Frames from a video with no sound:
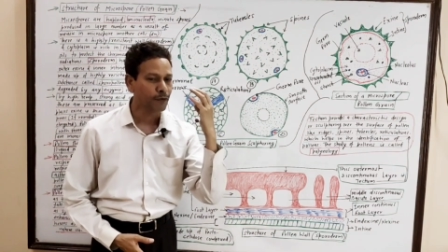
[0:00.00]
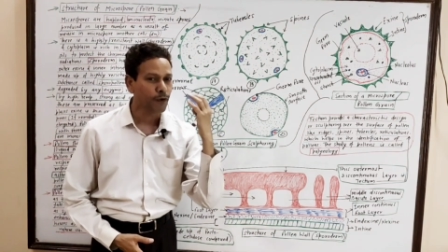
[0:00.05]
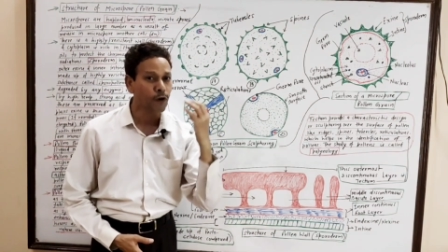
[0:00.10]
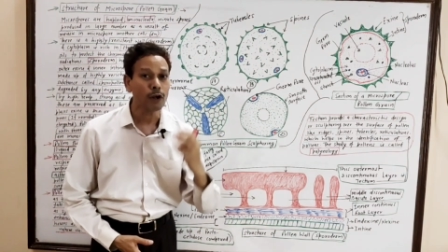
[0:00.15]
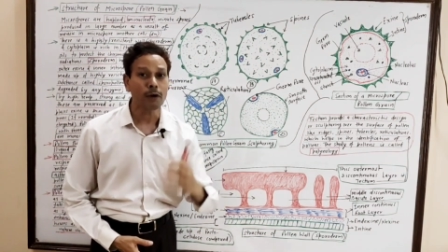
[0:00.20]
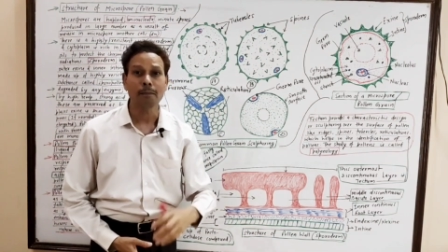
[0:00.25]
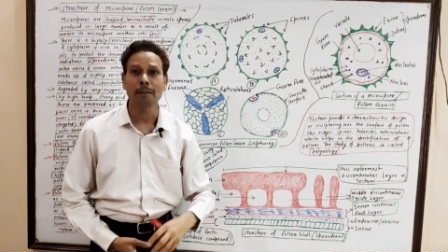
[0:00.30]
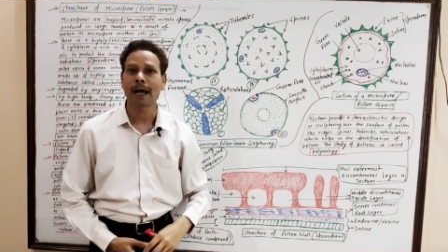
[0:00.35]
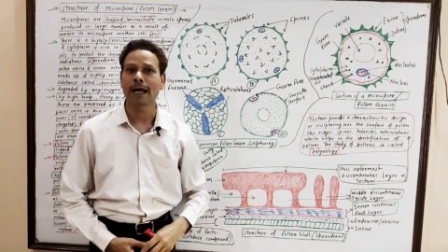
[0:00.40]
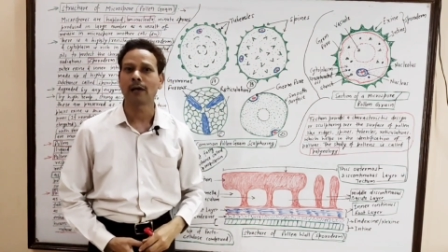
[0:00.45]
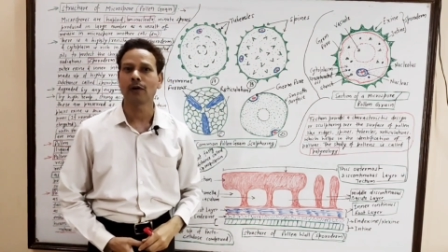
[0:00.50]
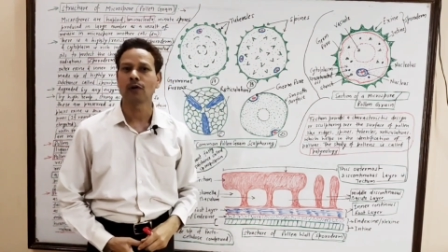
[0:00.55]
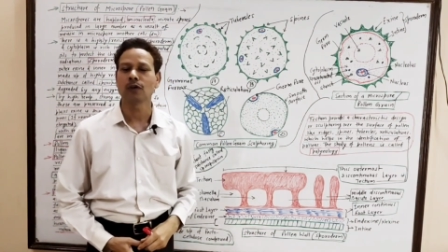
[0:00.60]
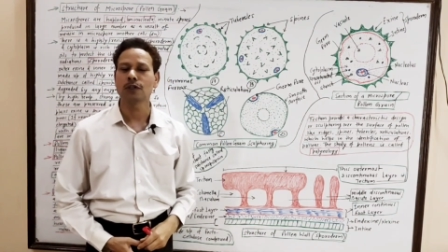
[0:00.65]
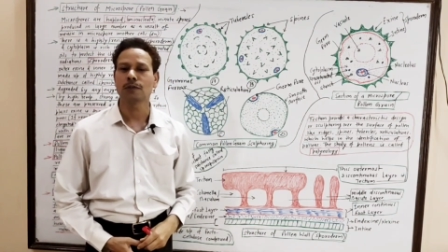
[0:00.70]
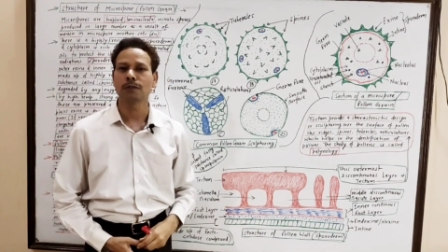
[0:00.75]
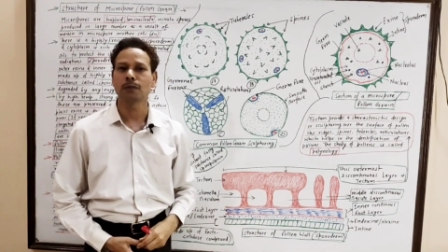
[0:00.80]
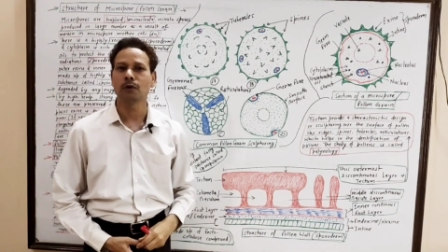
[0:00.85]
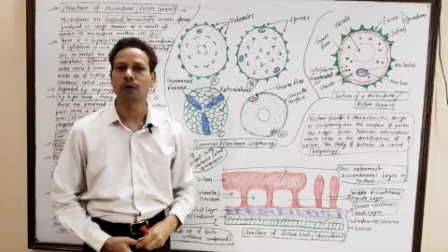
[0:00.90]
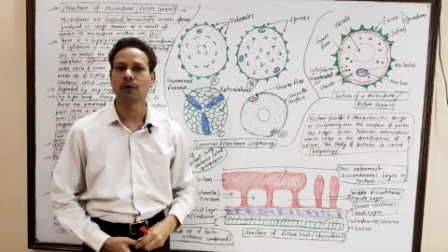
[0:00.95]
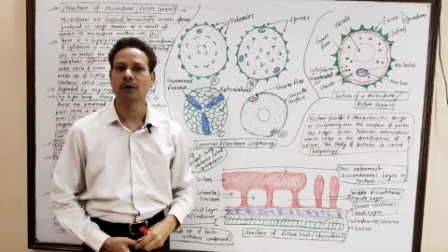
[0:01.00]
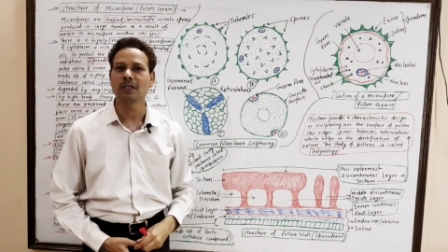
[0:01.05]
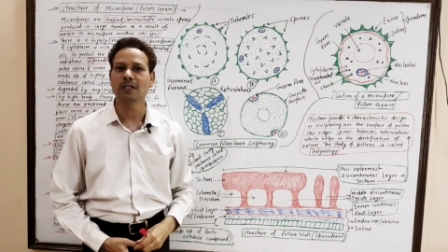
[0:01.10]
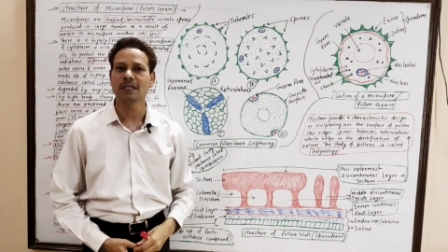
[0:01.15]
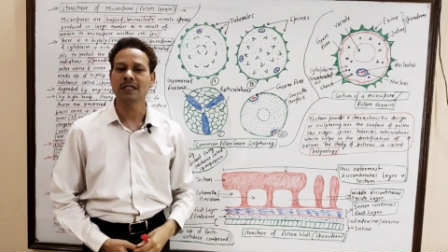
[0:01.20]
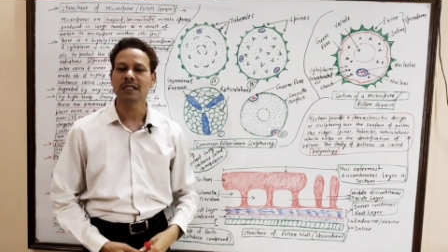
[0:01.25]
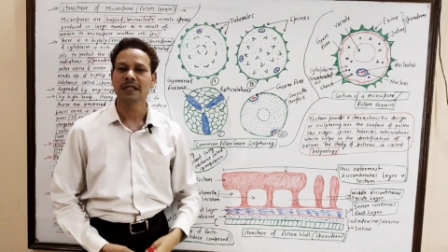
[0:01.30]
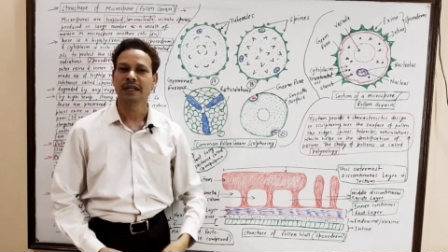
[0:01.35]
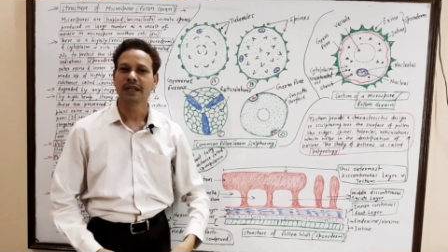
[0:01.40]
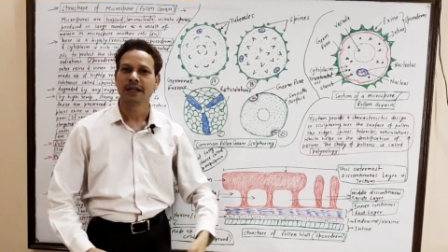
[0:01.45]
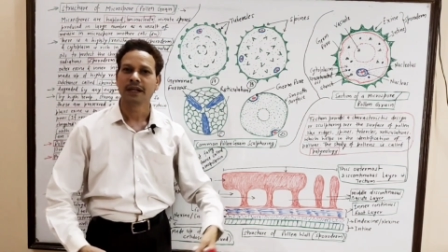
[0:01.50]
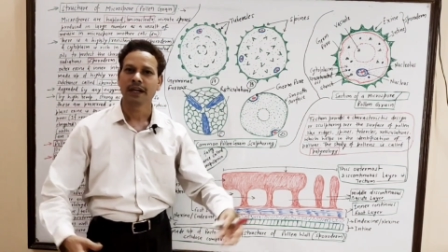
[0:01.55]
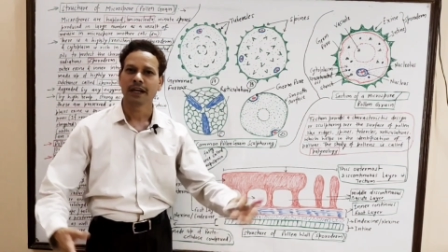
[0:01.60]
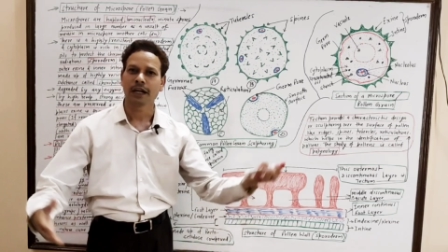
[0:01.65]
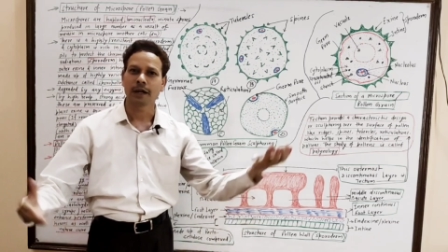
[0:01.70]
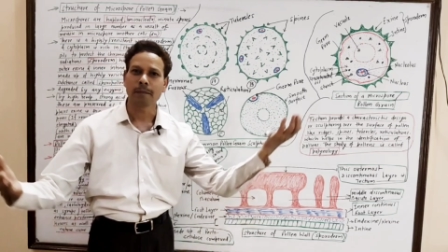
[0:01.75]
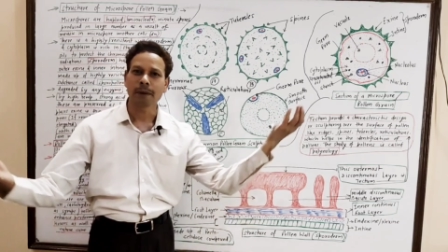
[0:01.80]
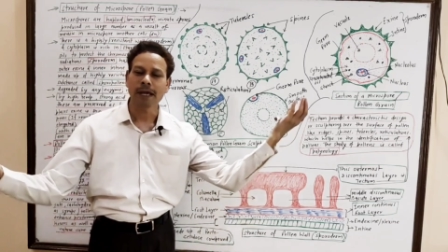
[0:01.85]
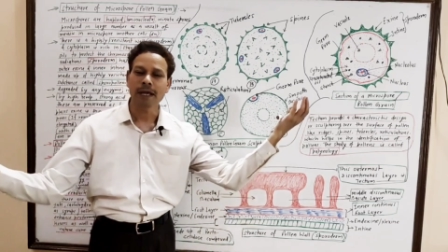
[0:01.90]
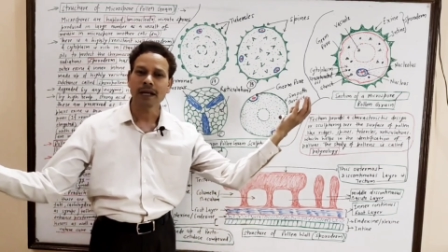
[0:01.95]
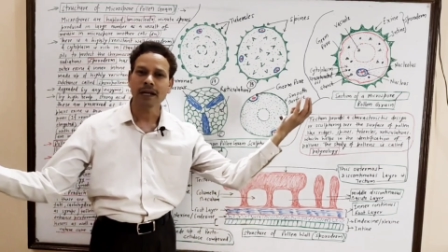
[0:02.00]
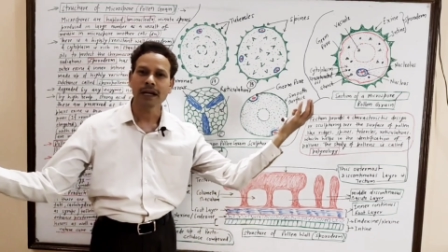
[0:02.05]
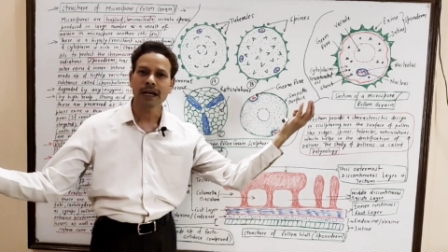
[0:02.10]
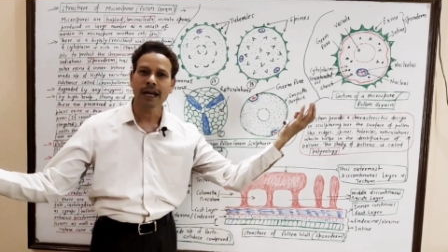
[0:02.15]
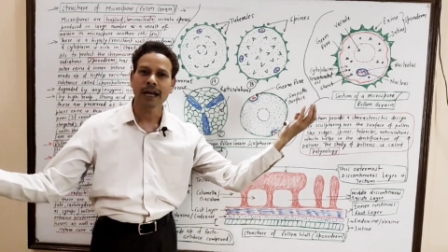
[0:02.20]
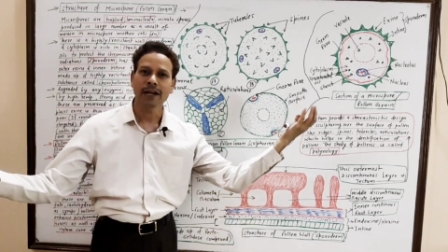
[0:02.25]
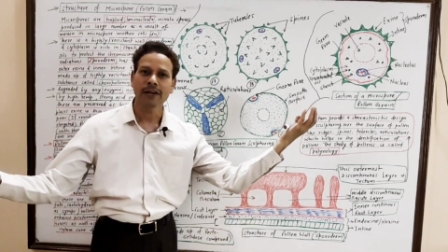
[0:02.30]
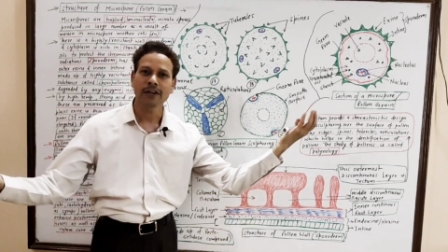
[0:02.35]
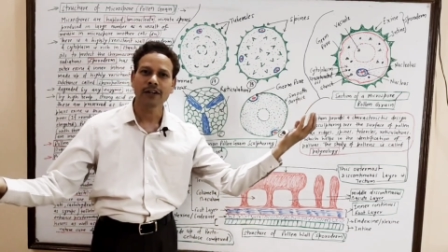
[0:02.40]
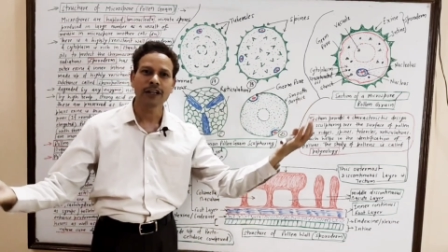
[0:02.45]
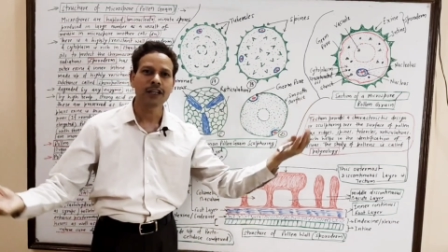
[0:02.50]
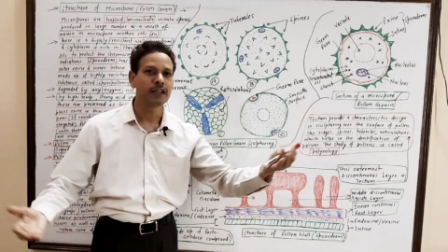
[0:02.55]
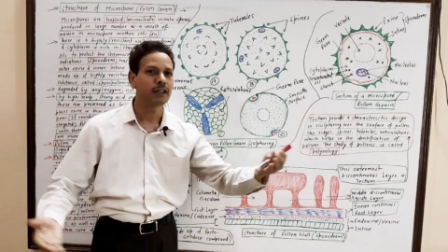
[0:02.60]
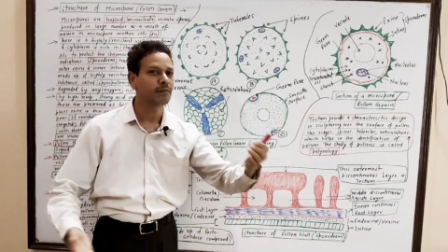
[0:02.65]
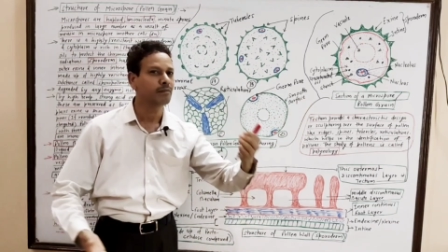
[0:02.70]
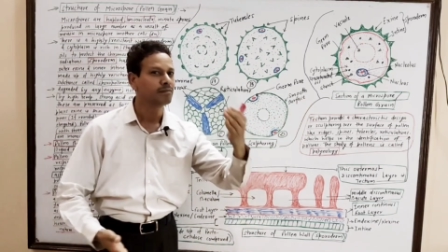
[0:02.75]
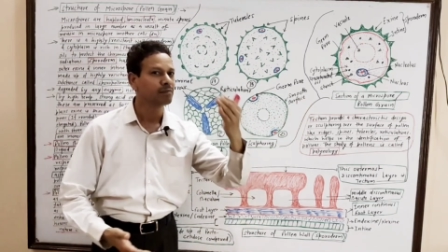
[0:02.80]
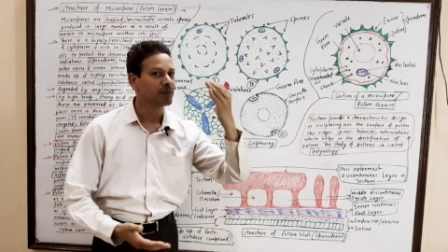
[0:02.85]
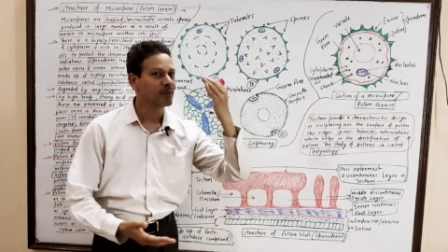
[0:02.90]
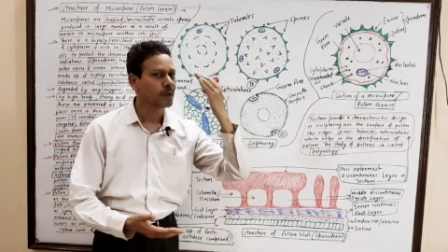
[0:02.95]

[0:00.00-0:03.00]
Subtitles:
four microspores remain connected